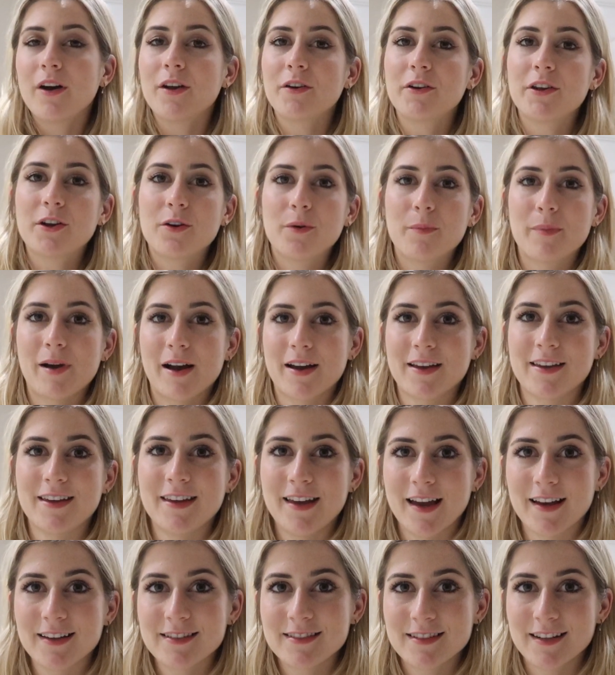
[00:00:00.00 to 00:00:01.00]
I only got back
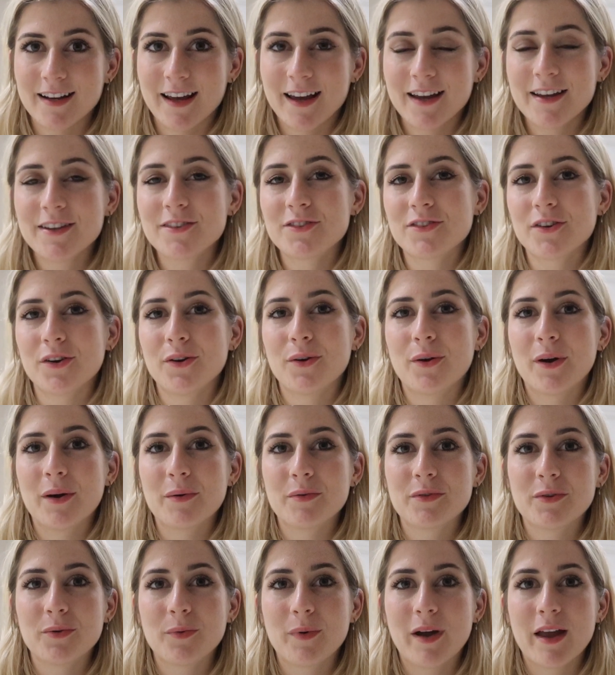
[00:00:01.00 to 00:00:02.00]
yesterday, so I
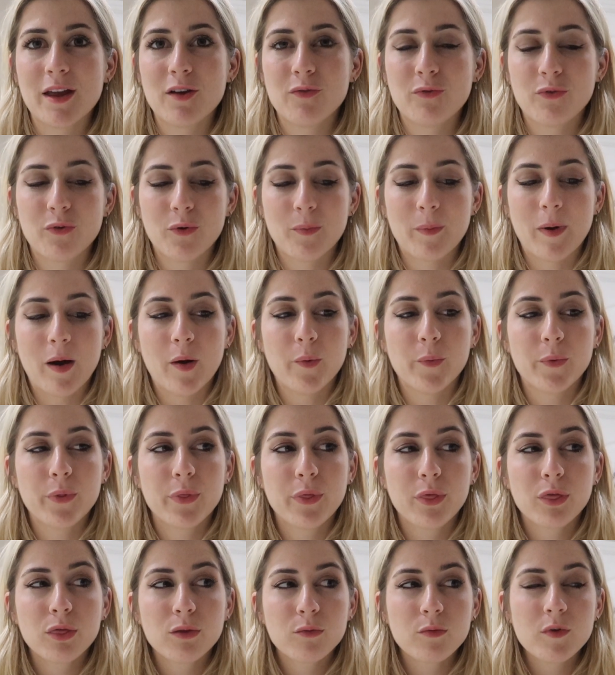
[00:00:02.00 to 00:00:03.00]
was away for about
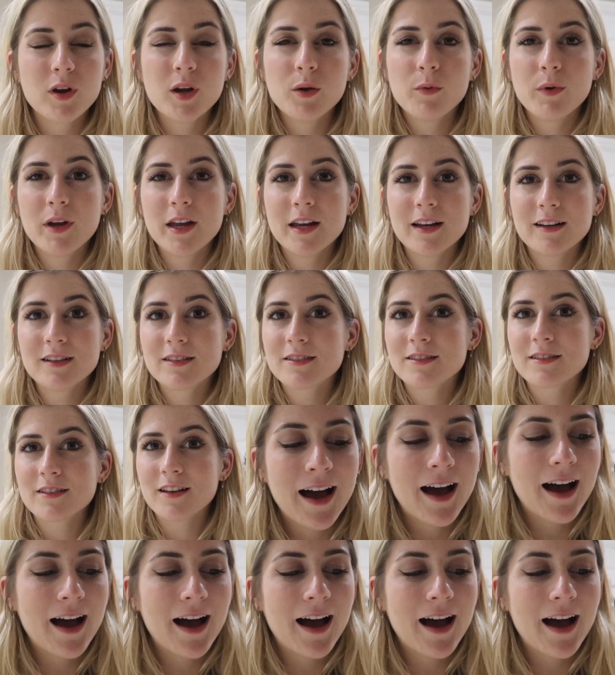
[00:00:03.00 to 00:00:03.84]
3 weeks.